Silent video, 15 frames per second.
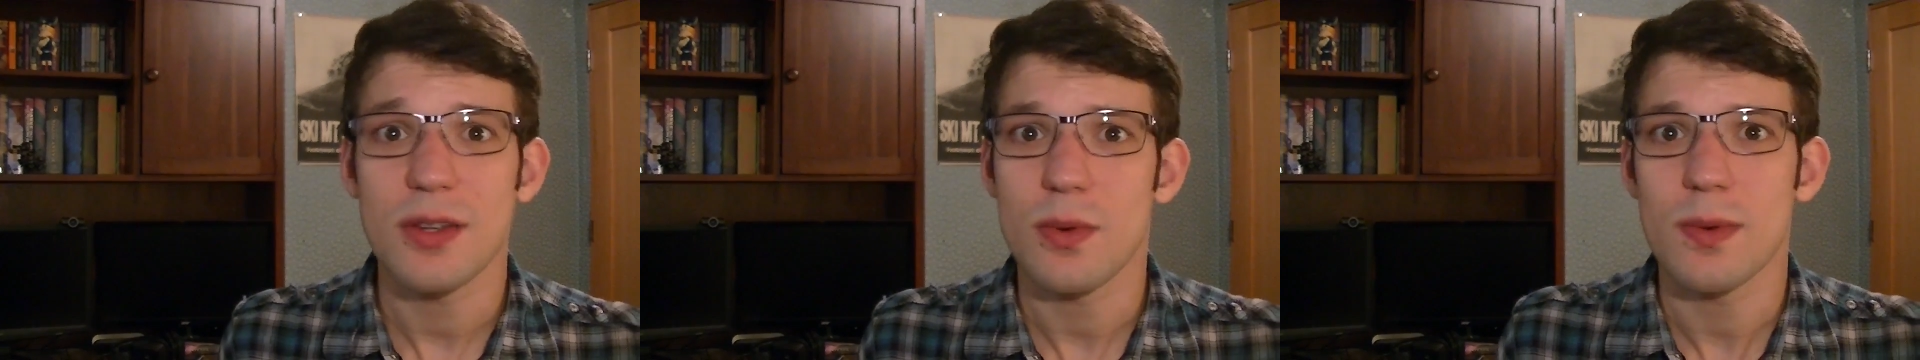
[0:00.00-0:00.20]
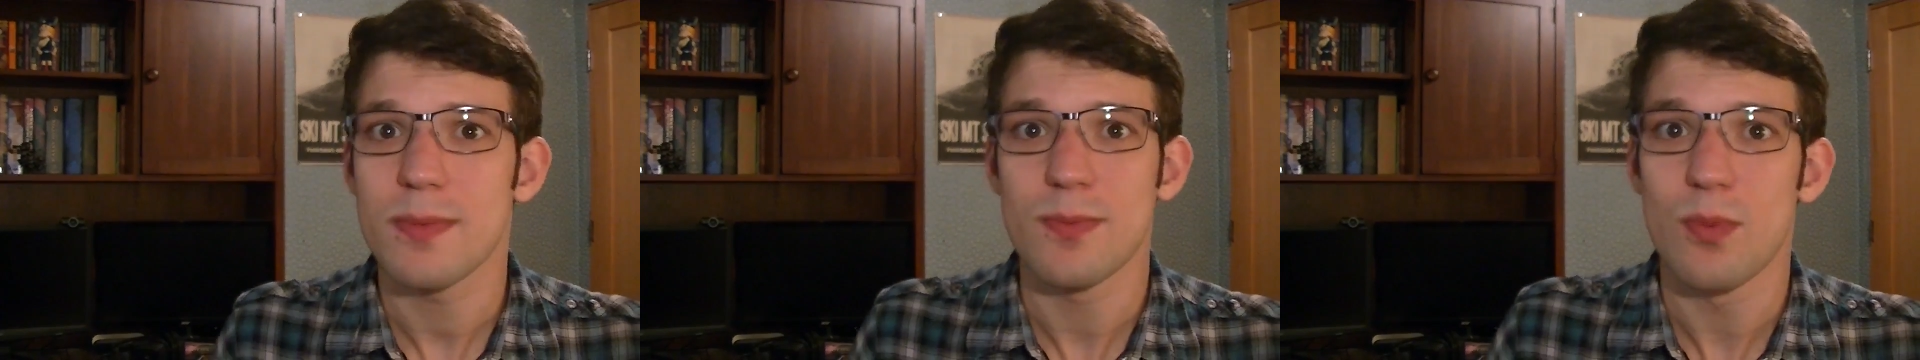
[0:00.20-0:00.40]
to
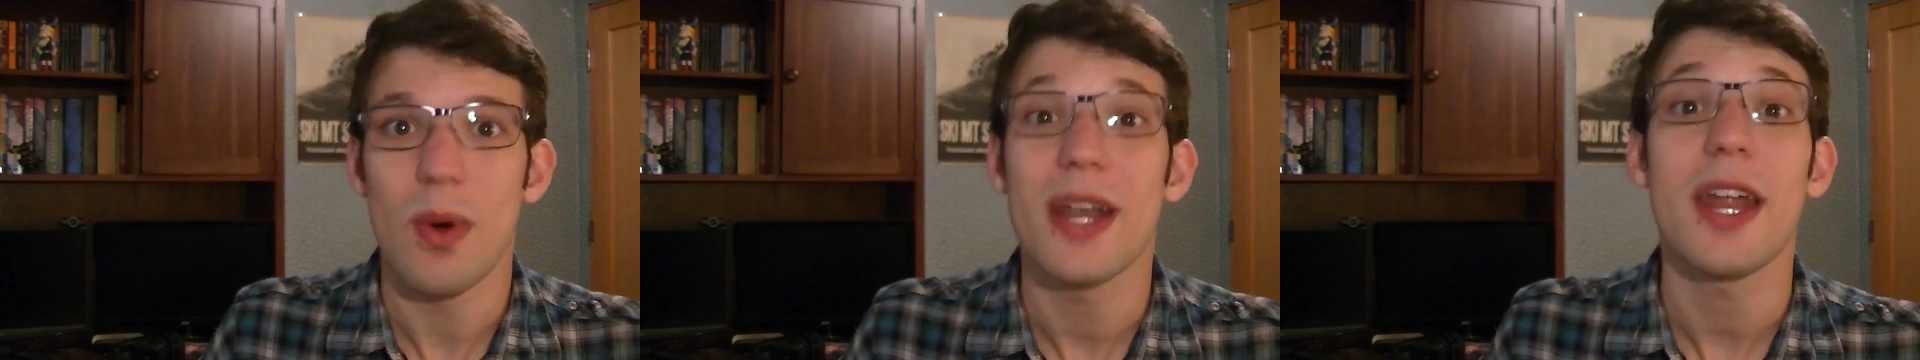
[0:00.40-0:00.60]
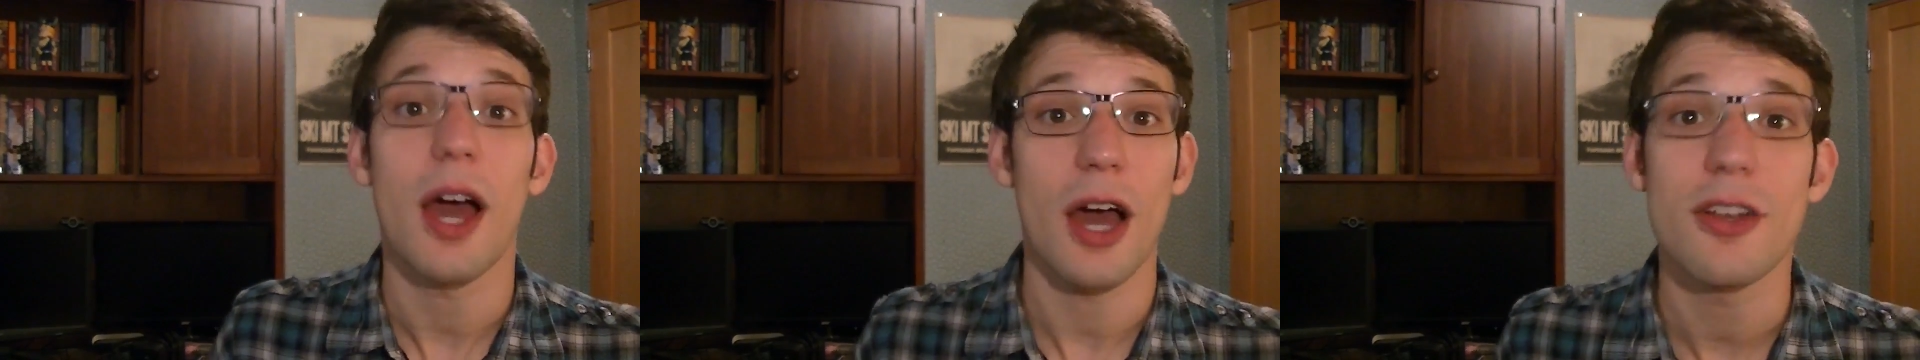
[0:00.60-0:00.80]

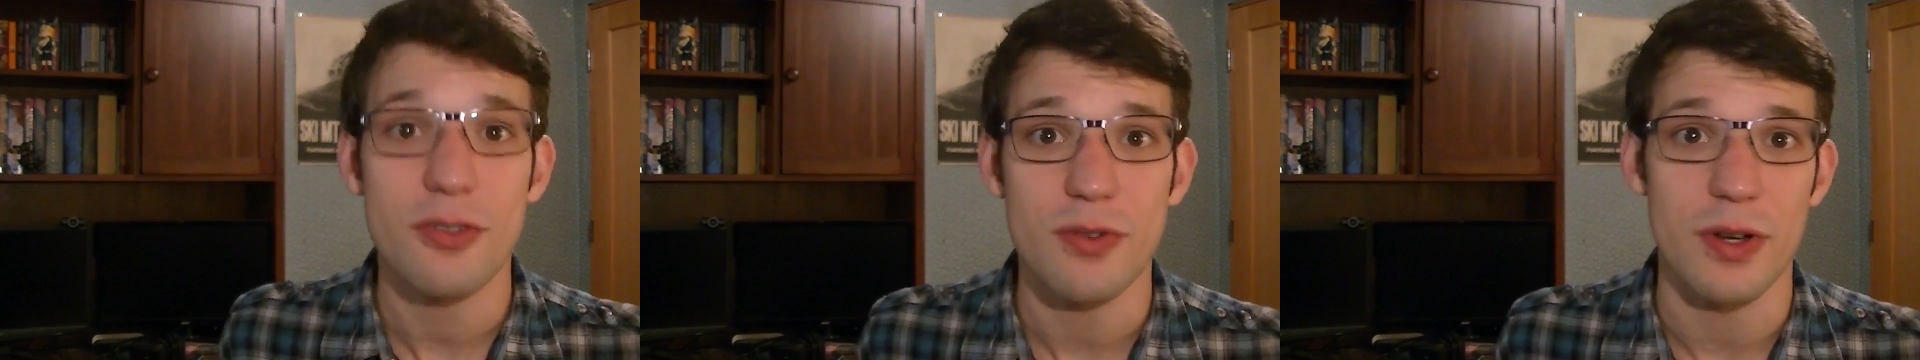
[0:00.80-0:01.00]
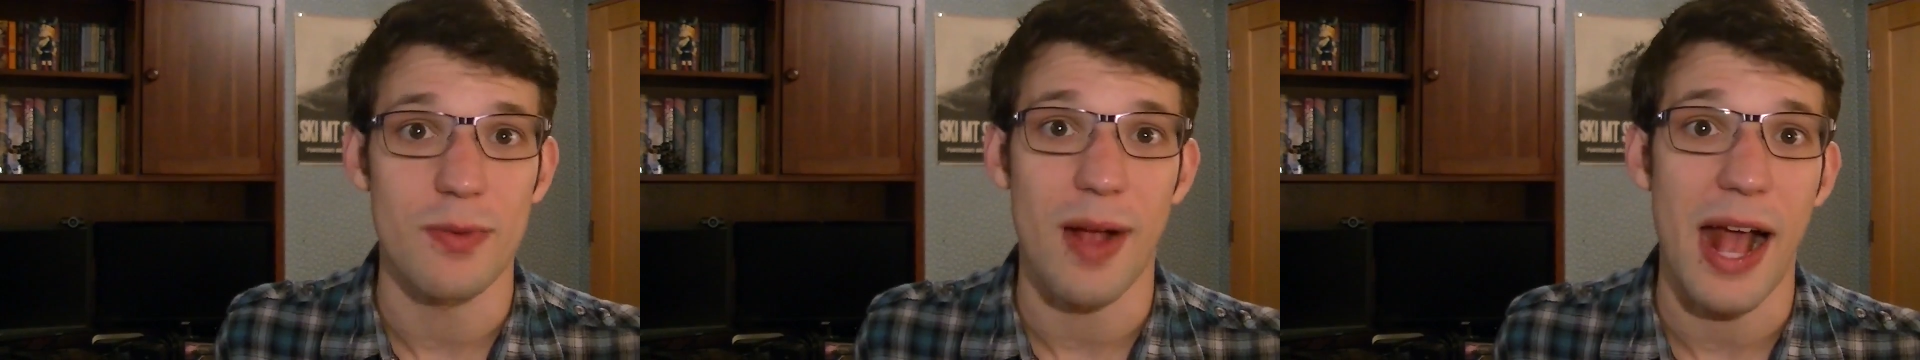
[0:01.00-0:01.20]

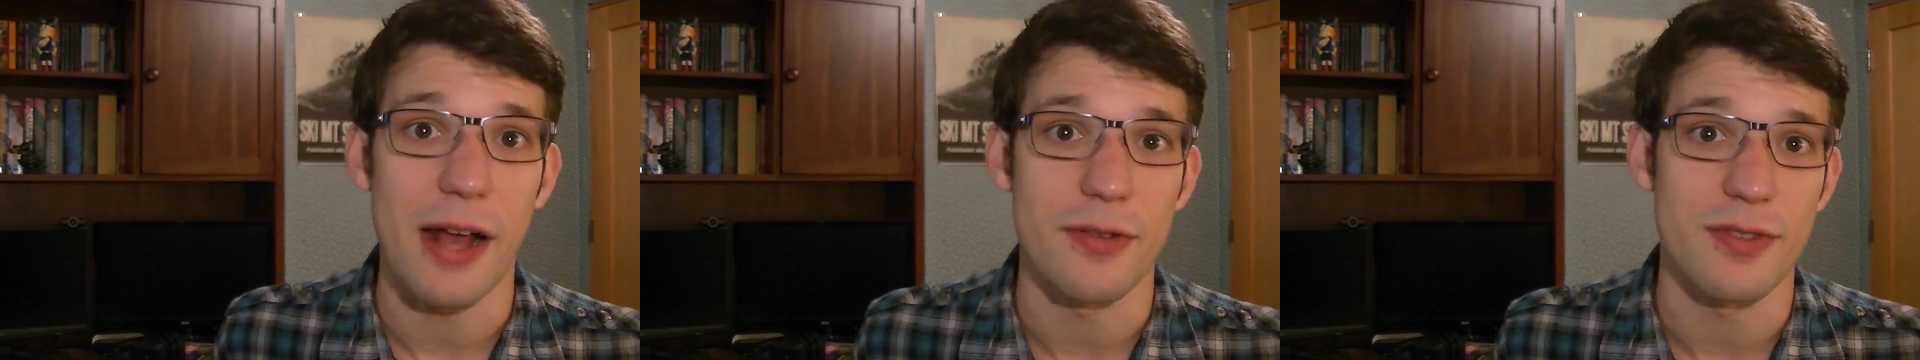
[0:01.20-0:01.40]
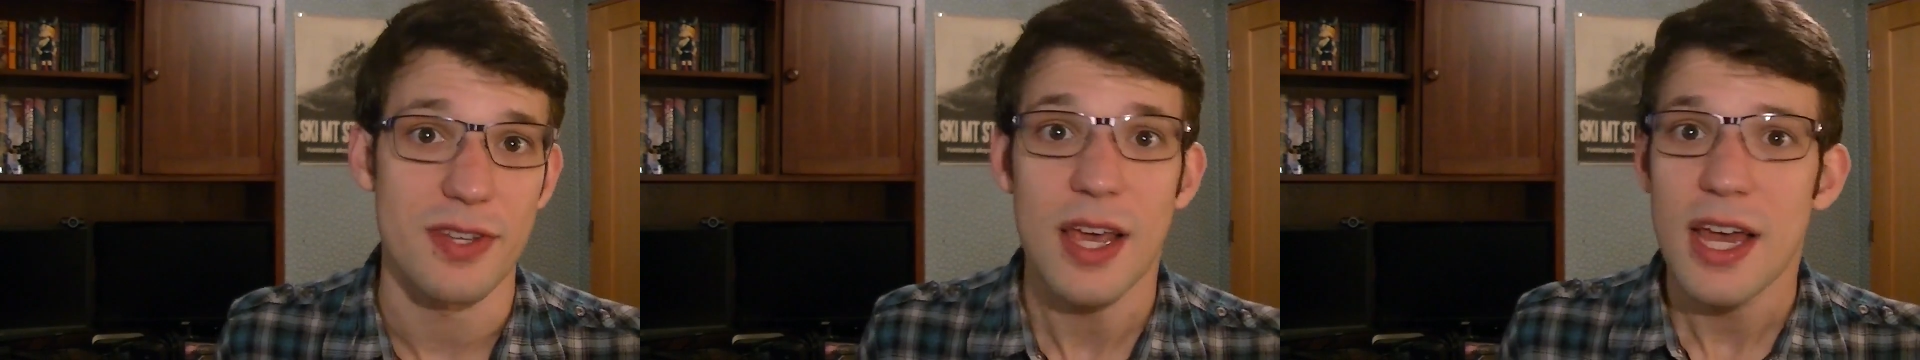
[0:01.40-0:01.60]
100
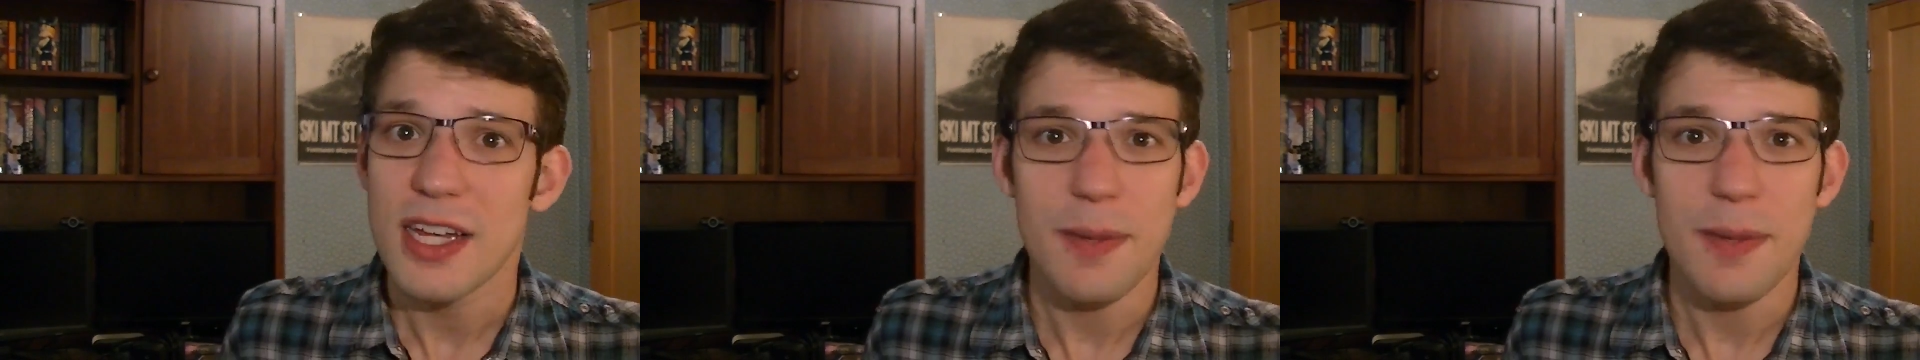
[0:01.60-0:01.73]
rounds,